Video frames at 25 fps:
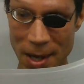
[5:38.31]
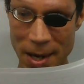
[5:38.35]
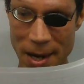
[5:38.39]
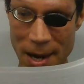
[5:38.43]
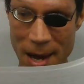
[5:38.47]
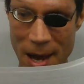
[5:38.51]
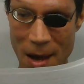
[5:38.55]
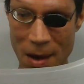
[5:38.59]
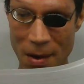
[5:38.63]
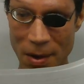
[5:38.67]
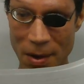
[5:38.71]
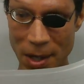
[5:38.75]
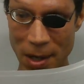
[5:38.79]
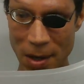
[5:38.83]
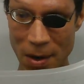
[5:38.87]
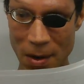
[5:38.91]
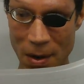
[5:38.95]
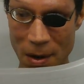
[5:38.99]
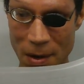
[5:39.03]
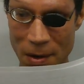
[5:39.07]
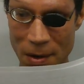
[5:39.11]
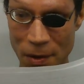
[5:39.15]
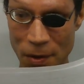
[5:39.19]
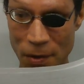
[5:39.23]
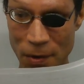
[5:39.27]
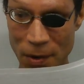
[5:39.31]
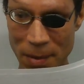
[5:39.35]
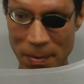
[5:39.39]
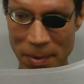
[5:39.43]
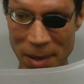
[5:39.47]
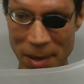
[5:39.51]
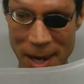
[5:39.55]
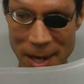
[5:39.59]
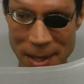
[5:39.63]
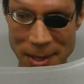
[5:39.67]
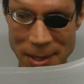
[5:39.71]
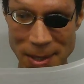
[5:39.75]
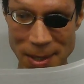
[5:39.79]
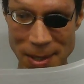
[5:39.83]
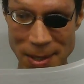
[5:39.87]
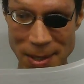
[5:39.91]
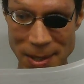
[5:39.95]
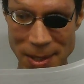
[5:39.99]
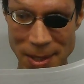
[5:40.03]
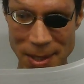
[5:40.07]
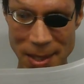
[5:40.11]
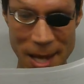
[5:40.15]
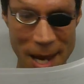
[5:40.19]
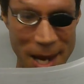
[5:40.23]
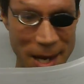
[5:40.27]
Now here are the 3
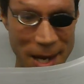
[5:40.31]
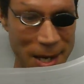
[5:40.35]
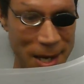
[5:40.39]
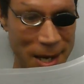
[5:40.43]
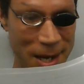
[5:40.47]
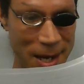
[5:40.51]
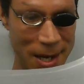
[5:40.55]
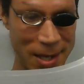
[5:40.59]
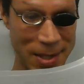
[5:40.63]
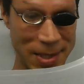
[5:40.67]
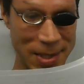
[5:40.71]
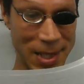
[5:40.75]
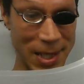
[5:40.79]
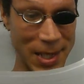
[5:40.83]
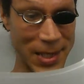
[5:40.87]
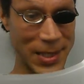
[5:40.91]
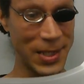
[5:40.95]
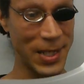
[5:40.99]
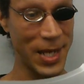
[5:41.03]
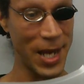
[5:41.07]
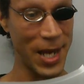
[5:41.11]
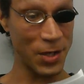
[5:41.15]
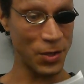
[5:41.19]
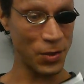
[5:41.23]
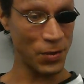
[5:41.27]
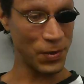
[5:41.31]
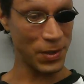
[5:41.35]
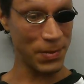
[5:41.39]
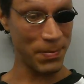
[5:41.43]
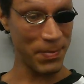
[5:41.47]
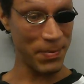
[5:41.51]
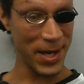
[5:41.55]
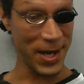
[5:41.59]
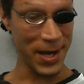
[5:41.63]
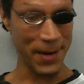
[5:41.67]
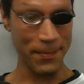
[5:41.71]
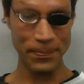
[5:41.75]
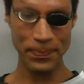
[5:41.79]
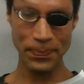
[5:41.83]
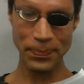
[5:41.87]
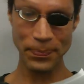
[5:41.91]
places that he is scheduled to be.